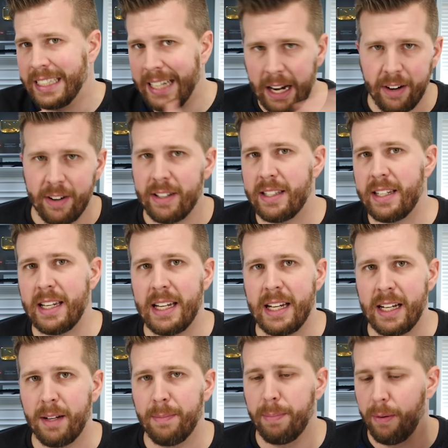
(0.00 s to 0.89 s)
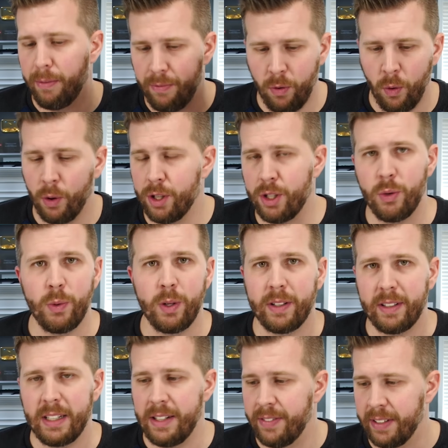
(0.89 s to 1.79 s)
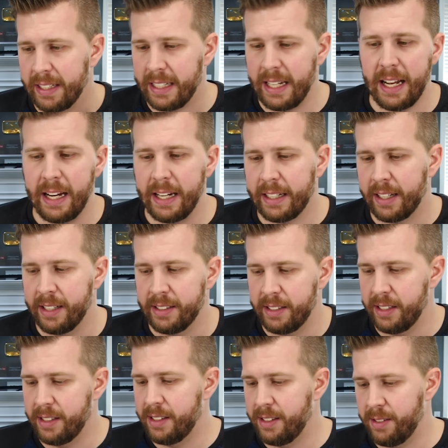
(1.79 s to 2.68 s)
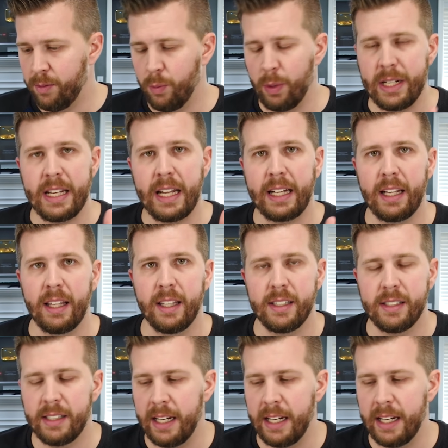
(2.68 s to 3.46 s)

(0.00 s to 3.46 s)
guaranteed, before you even get it, because it's ridiculous.